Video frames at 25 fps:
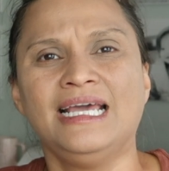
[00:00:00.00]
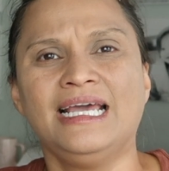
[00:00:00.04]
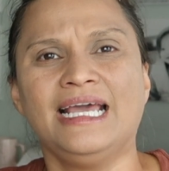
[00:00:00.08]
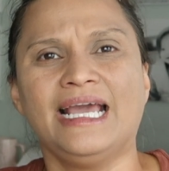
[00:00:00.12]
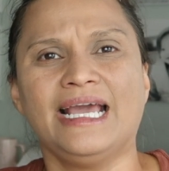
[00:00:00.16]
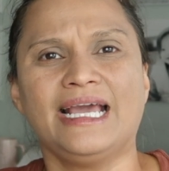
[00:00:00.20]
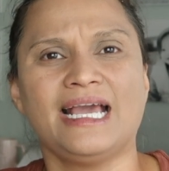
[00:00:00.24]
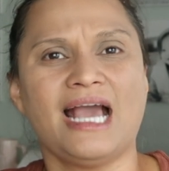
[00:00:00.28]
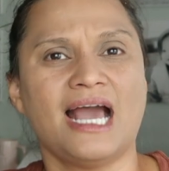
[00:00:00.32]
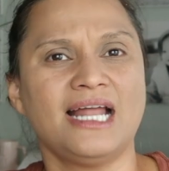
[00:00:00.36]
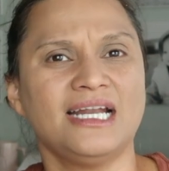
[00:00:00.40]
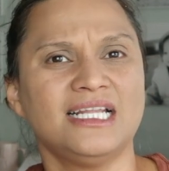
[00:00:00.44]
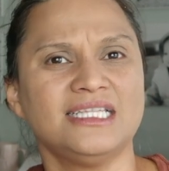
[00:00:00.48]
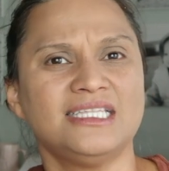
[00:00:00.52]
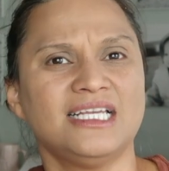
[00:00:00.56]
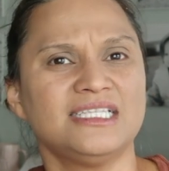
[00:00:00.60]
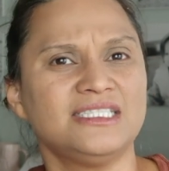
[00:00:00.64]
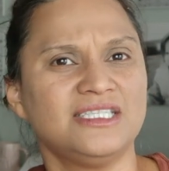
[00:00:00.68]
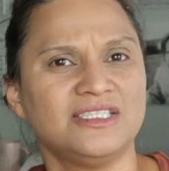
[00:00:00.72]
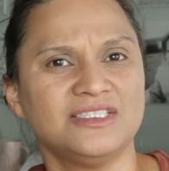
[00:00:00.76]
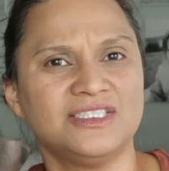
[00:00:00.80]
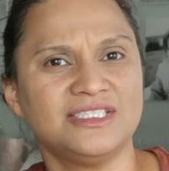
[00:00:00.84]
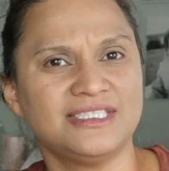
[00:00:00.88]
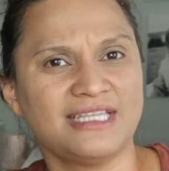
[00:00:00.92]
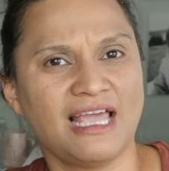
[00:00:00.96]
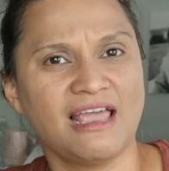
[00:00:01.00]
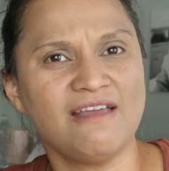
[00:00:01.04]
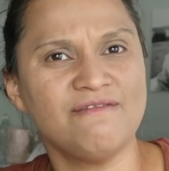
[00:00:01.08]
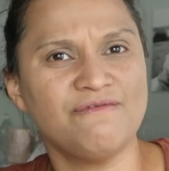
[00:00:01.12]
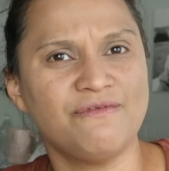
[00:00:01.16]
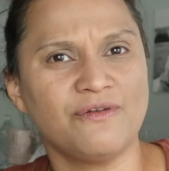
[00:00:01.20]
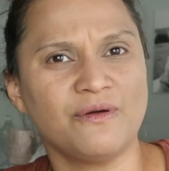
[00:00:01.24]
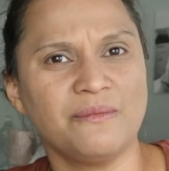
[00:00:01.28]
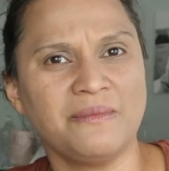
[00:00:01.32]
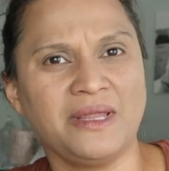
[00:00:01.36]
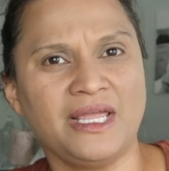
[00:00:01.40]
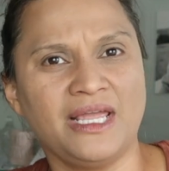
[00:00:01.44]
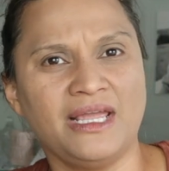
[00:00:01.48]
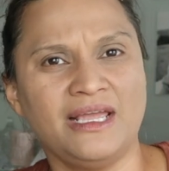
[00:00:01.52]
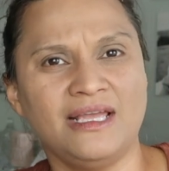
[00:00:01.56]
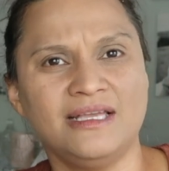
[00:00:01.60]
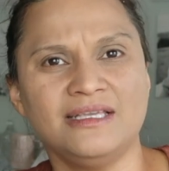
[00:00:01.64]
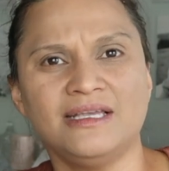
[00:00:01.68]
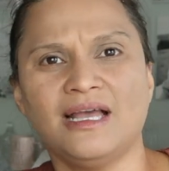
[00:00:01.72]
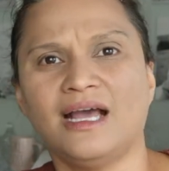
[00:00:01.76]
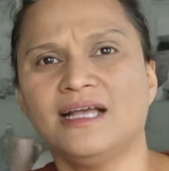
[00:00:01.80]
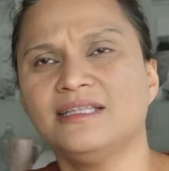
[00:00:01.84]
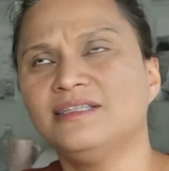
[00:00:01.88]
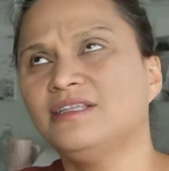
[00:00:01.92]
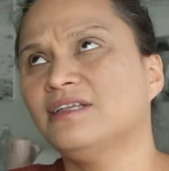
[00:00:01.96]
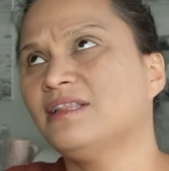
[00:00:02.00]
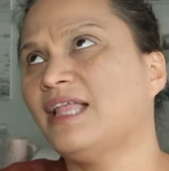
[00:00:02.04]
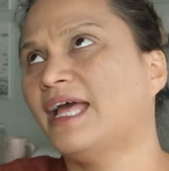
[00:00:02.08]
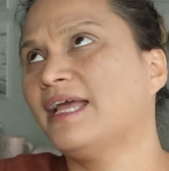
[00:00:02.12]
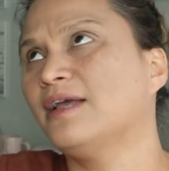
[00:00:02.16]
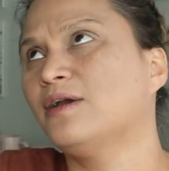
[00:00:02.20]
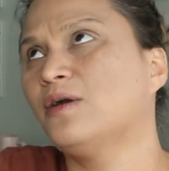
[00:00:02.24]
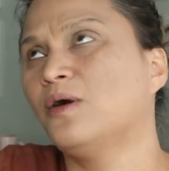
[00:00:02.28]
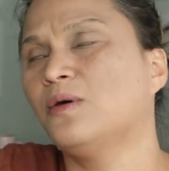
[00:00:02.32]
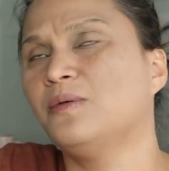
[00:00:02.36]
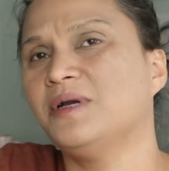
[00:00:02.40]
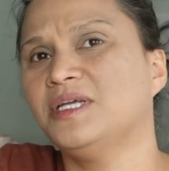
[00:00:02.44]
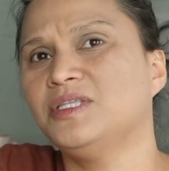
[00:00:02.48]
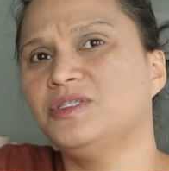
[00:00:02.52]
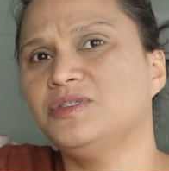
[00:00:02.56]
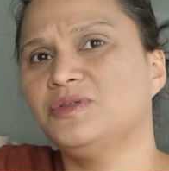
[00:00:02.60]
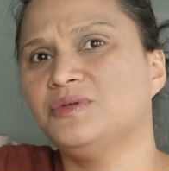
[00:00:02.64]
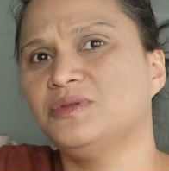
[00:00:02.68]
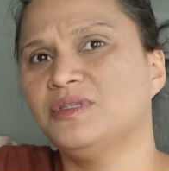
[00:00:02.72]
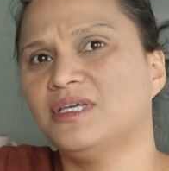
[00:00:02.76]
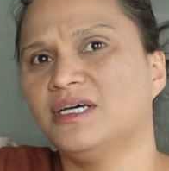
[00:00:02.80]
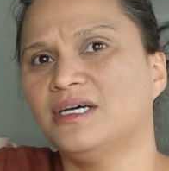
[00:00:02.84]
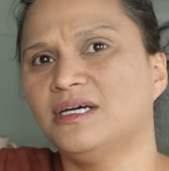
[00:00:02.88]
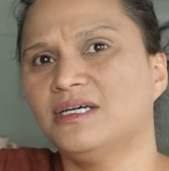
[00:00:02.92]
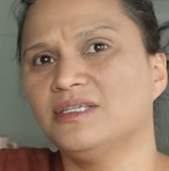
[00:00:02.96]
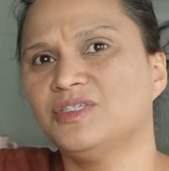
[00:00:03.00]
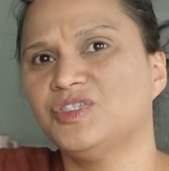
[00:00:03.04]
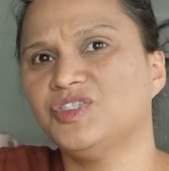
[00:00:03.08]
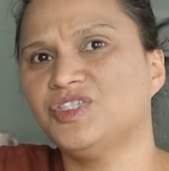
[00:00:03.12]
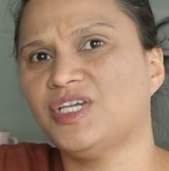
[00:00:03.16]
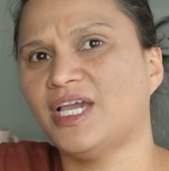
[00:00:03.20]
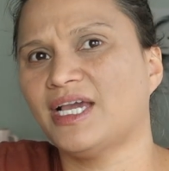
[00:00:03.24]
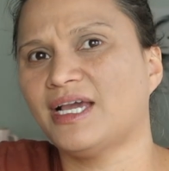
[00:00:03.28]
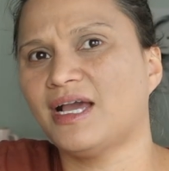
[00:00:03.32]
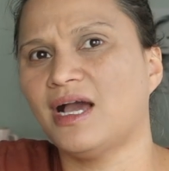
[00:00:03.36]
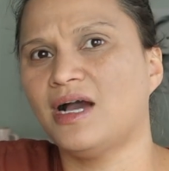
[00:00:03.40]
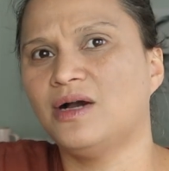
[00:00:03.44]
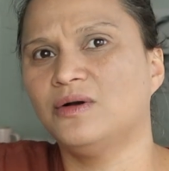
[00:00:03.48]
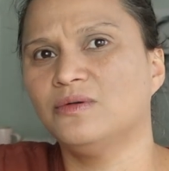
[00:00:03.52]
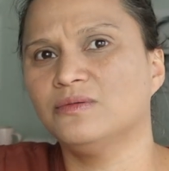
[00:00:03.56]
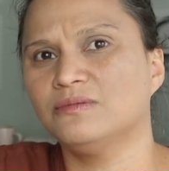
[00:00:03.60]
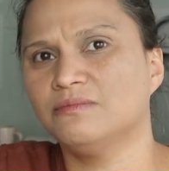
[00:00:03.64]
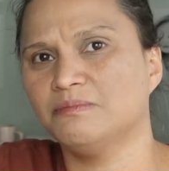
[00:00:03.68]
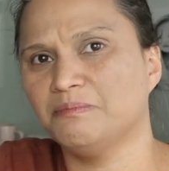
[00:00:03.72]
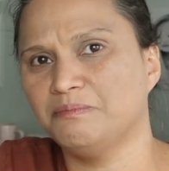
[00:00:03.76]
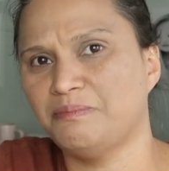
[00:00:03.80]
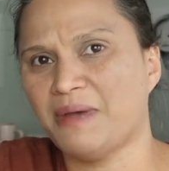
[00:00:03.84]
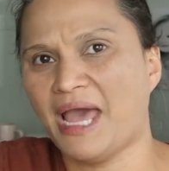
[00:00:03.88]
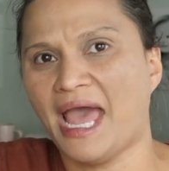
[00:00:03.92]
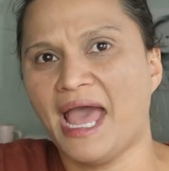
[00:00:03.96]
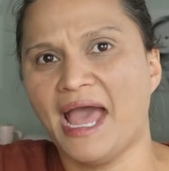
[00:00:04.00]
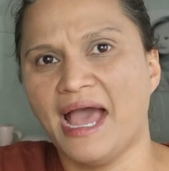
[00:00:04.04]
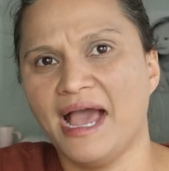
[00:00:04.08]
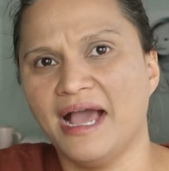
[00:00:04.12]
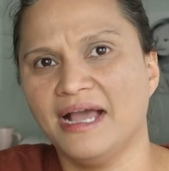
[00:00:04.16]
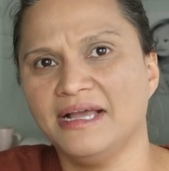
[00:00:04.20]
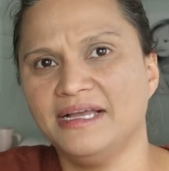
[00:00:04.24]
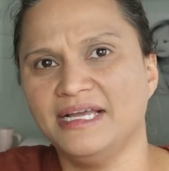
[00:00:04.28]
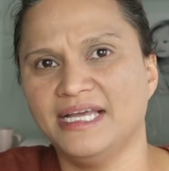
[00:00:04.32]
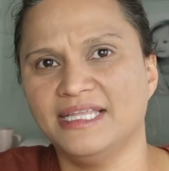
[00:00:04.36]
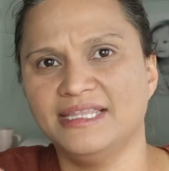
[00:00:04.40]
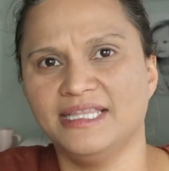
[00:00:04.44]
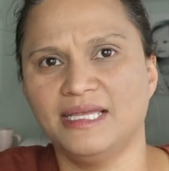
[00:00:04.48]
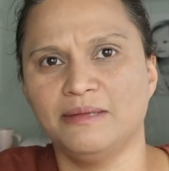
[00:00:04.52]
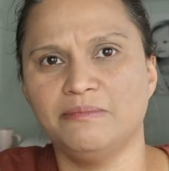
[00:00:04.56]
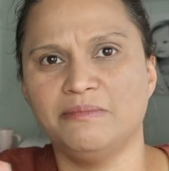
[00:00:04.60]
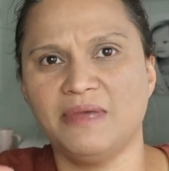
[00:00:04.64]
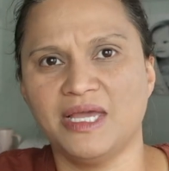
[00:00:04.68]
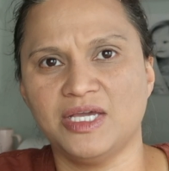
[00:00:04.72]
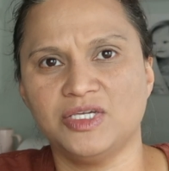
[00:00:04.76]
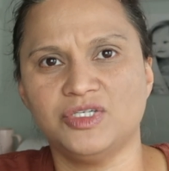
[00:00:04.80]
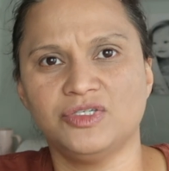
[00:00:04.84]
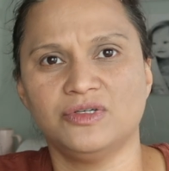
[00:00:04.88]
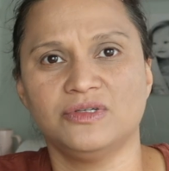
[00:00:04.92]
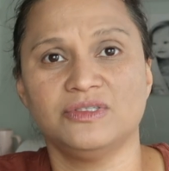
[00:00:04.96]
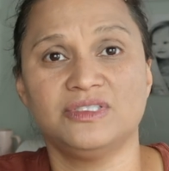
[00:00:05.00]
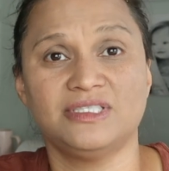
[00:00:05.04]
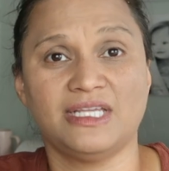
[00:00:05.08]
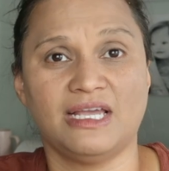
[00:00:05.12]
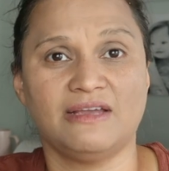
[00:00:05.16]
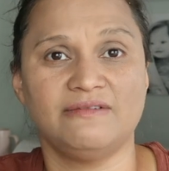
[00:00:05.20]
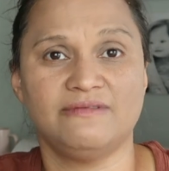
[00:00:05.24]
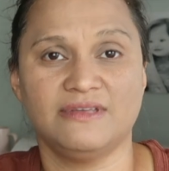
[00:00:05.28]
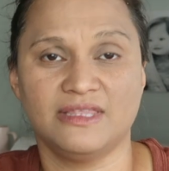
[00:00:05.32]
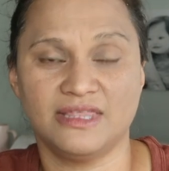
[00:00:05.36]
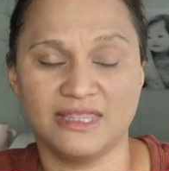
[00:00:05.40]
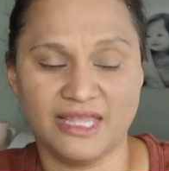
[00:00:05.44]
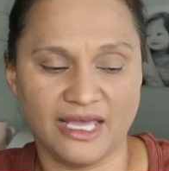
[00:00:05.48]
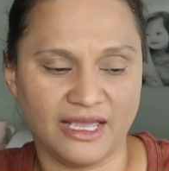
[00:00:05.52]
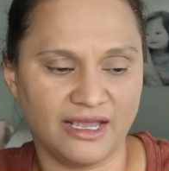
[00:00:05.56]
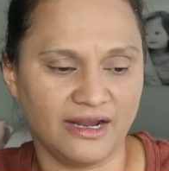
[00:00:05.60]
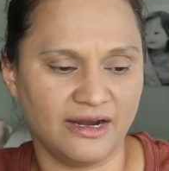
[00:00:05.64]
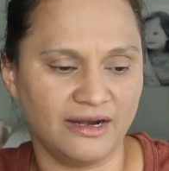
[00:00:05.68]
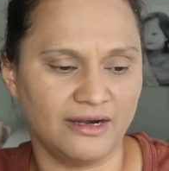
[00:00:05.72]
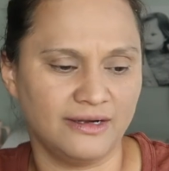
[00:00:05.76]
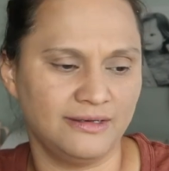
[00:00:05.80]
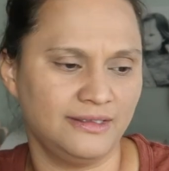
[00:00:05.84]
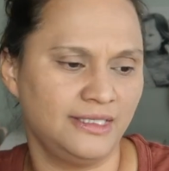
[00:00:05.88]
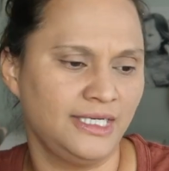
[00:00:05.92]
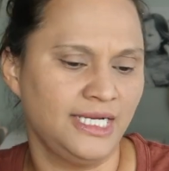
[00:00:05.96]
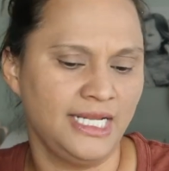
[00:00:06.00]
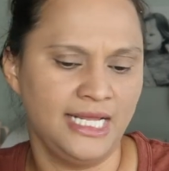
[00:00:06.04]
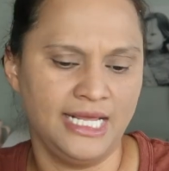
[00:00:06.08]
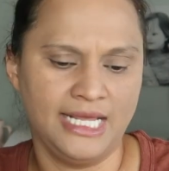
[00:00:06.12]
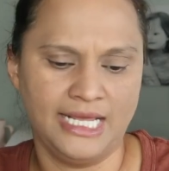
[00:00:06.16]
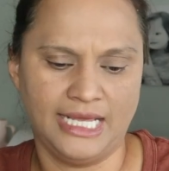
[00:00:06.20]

it kind of doesn't save for me until I go into the checkout bag and then make sure to save it there.